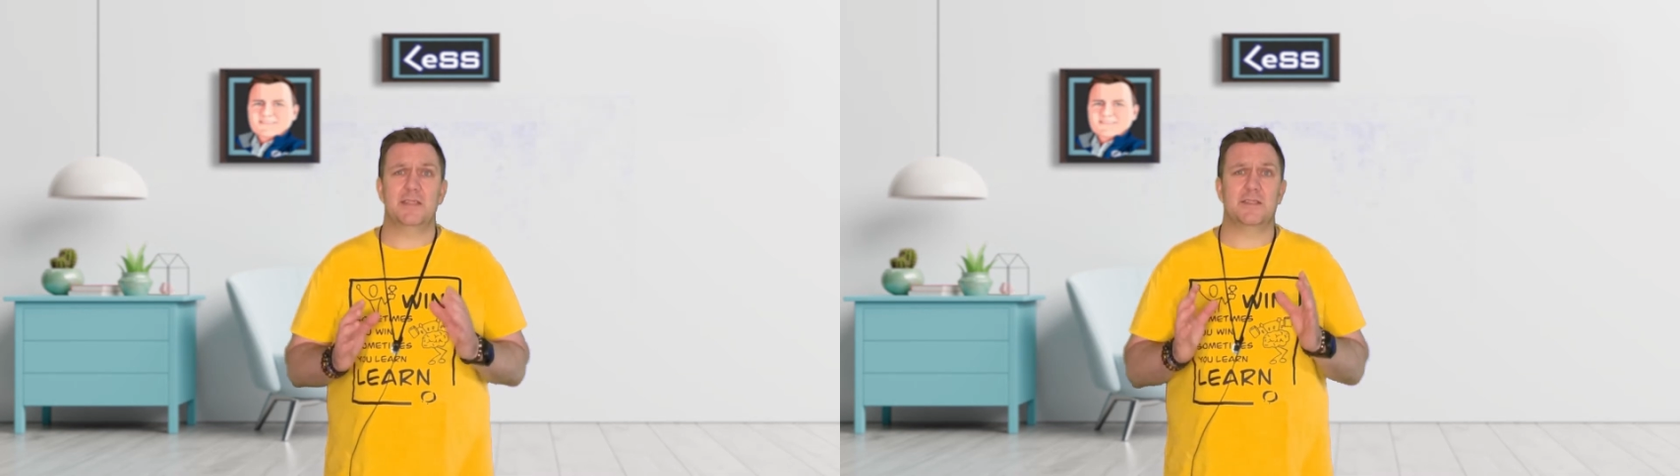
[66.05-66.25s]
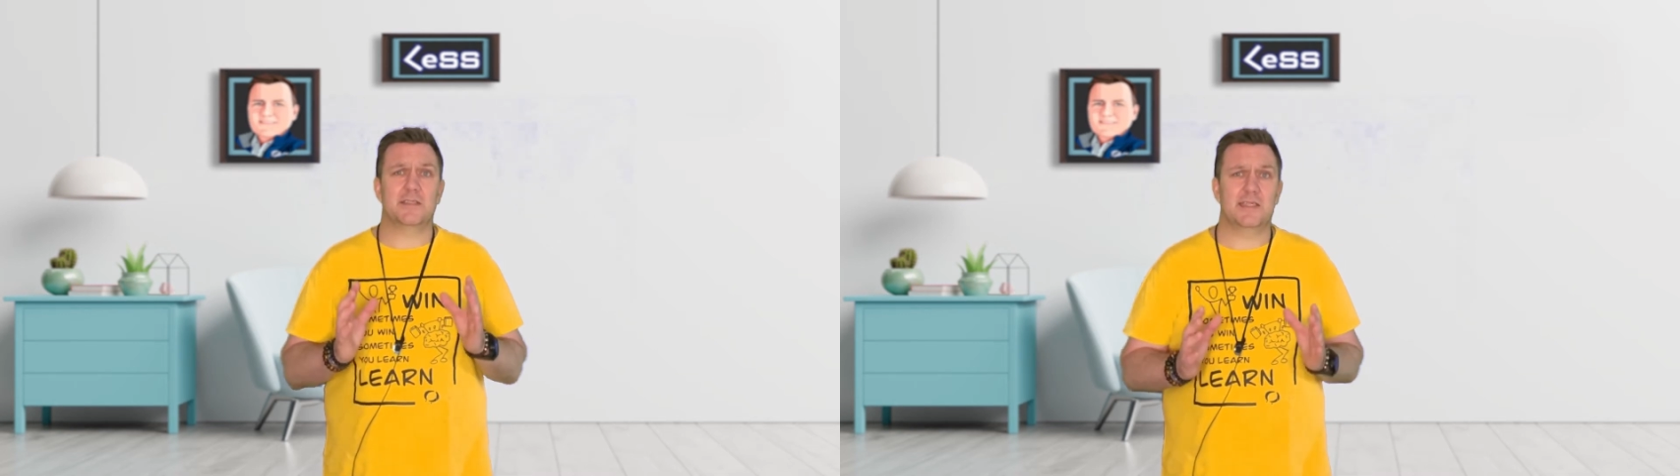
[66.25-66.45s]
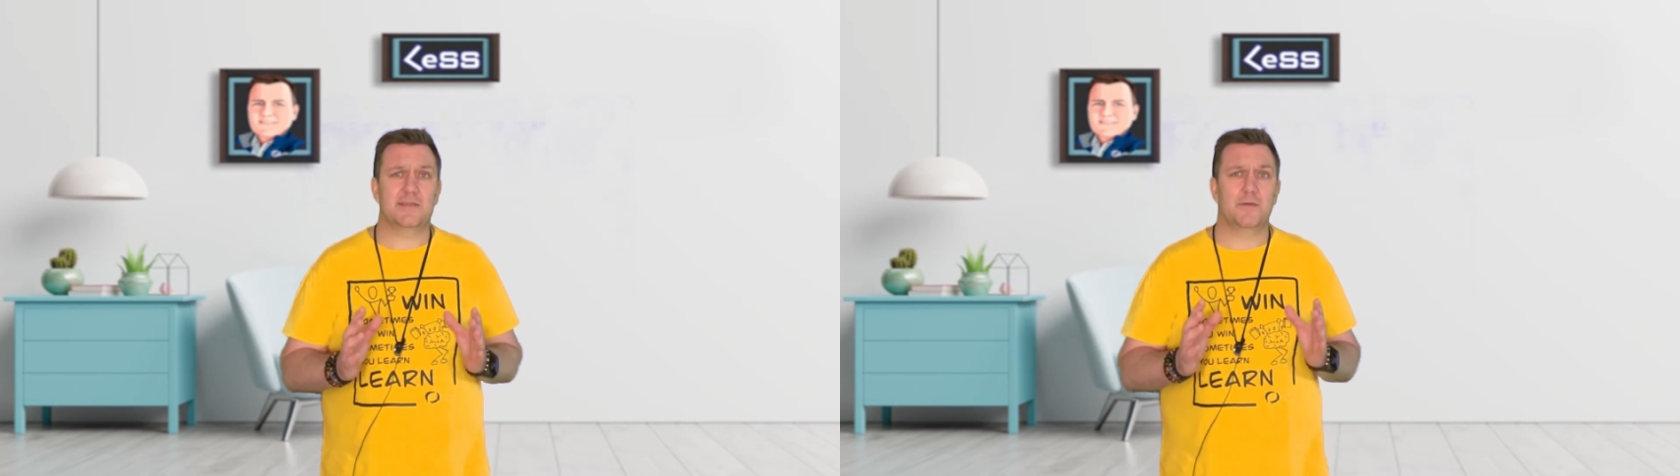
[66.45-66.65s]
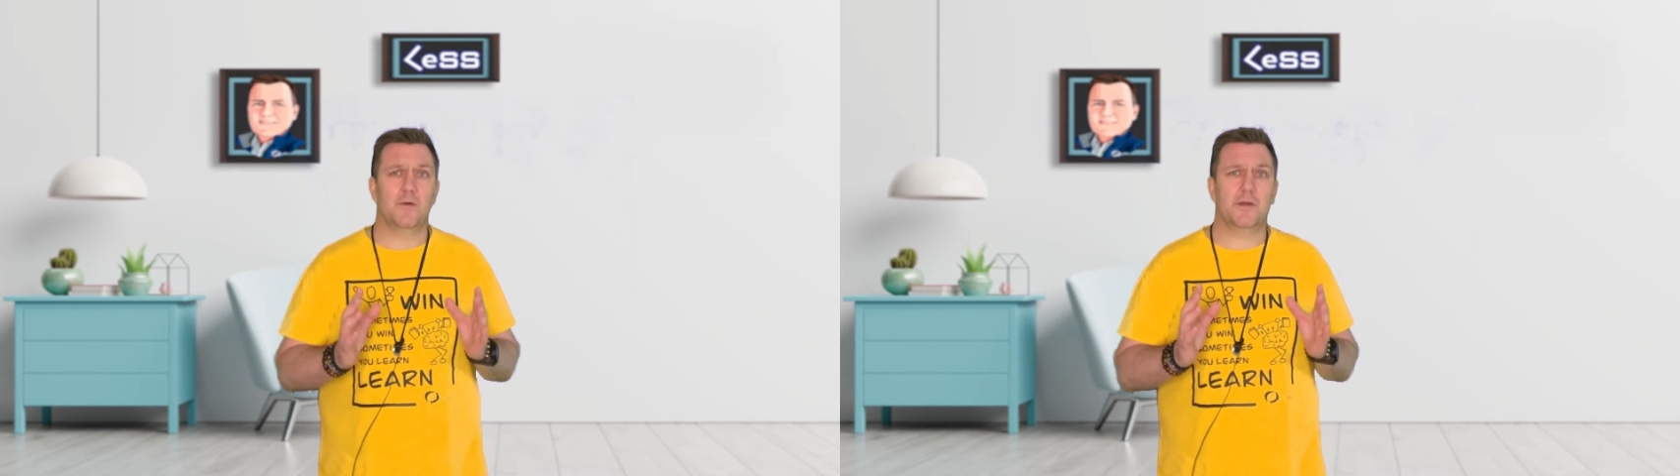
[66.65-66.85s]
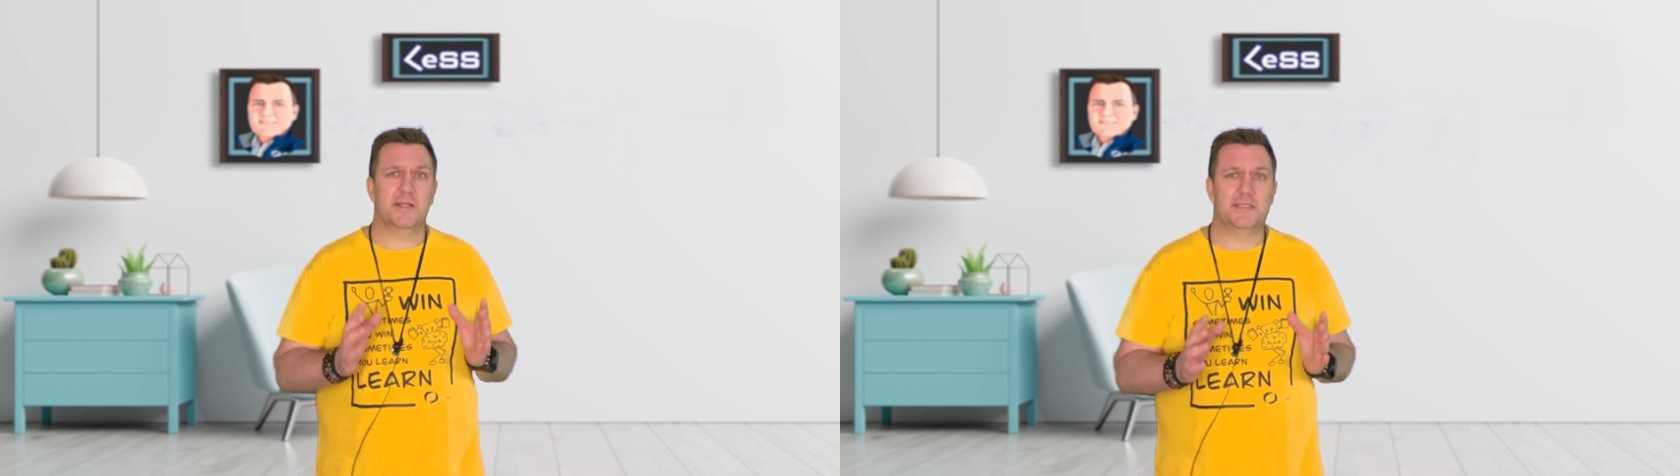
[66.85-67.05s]
successful
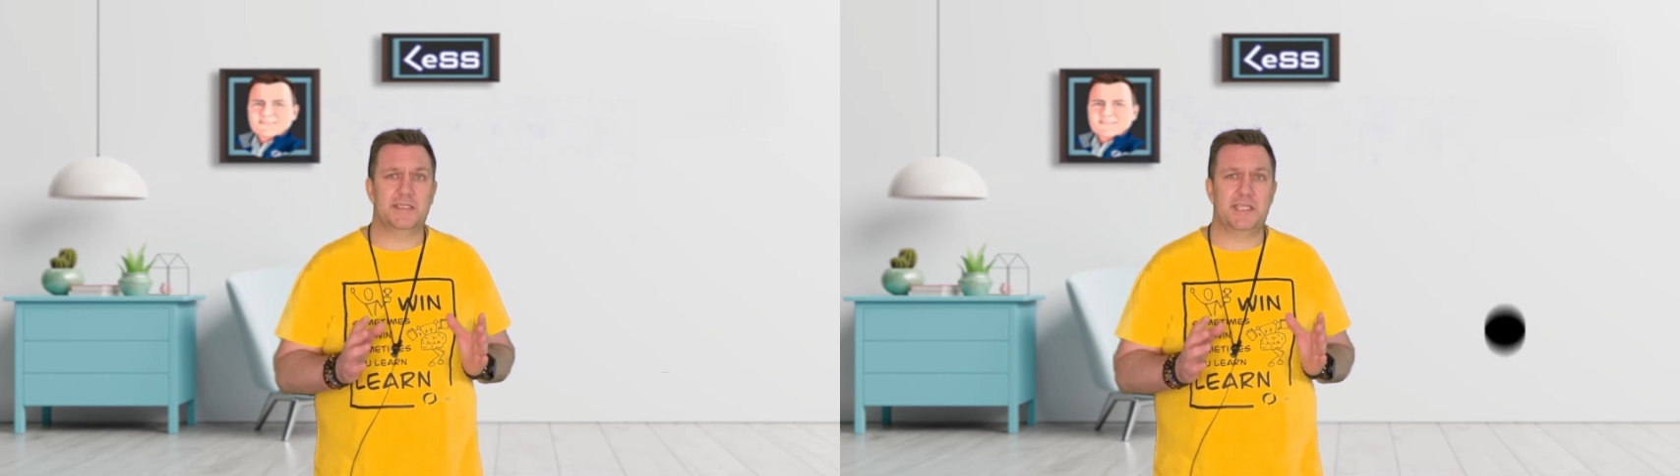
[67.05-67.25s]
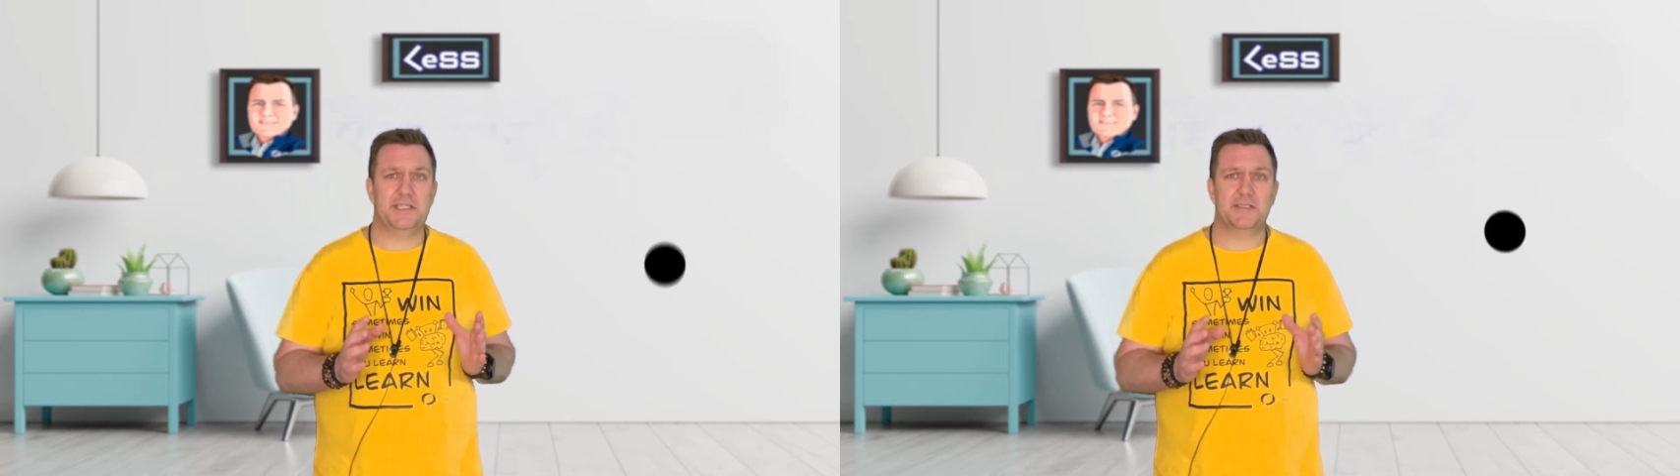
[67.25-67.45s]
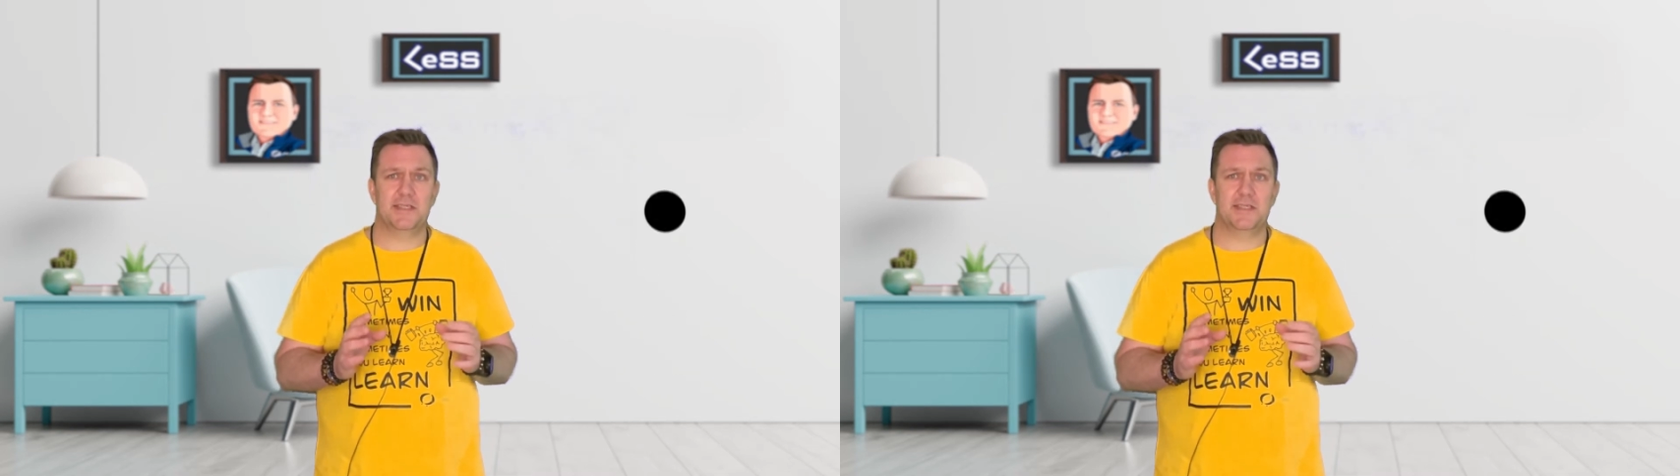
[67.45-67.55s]
organization,